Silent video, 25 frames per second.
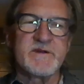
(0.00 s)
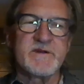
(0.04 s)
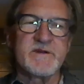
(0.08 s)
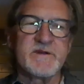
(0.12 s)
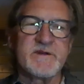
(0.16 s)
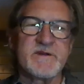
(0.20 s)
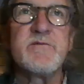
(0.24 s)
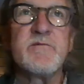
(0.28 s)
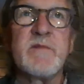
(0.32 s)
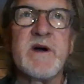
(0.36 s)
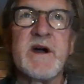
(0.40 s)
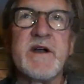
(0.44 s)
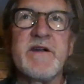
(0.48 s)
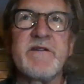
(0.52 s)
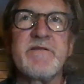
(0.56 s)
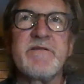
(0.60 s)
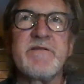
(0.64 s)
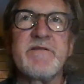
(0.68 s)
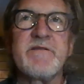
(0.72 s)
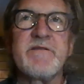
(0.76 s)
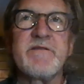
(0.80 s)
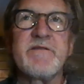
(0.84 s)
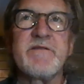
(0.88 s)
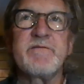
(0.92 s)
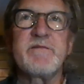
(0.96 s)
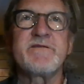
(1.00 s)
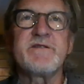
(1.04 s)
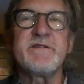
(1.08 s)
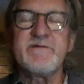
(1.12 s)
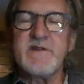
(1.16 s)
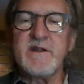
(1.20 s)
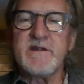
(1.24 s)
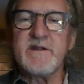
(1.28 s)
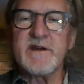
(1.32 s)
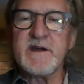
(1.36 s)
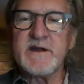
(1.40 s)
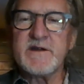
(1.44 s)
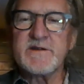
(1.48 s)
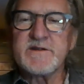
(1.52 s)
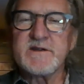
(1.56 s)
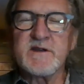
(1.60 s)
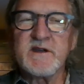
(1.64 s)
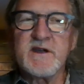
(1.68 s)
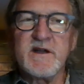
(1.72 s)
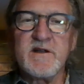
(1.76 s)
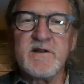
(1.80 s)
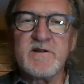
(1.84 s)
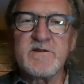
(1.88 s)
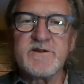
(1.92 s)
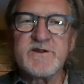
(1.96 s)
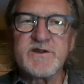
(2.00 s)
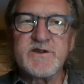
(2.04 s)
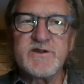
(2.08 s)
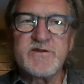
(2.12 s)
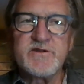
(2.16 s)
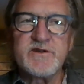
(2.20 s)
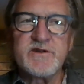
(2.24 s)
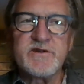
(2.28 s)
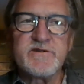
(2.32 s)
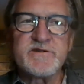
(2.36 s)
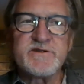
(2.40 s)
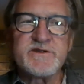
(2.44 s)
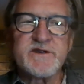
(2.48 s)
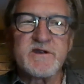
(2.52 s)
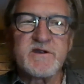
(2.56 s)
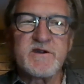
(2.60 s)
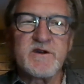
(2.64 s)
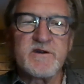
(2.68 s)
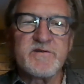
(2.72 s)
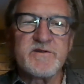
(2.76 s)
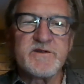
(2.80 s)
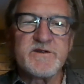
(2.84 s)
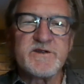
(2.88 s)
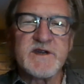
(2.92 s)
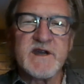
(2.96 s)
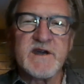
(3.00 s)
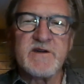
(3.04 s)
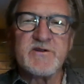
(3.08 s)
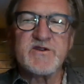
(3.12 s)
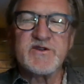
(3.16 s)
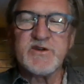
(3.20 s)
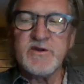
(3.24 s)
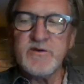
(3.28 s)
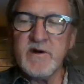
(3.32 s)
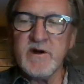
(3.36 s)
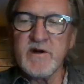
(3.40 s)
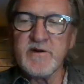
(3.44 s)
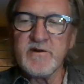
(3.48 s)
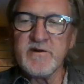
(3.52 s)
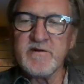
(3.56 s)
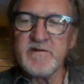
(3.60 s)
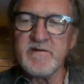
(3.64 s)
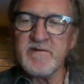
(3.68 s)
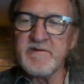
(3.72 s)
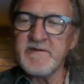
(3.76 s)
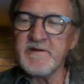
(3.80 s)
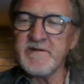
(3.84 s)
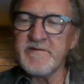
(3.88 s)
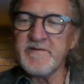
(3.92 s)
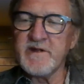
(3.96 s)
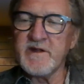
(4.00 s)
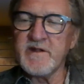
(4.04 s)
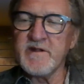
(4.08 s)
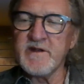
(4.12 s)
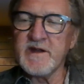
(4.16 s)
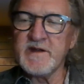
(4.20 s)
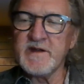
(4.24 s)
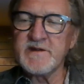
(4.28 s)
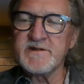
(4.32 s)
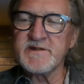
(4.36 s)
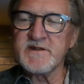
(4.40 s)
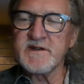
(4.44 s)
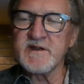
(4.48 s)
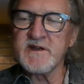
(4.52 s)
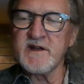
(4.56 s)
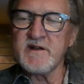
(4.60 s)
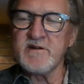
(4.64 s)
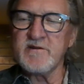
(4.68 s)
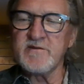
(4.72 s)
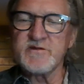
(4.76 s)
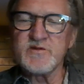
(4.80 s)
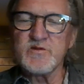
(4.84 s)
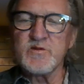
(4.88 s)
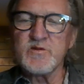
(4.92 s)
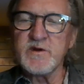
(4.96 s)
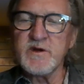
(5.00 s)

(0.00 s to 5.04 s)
case that might have been $50,000 2 years ago that's now $250,000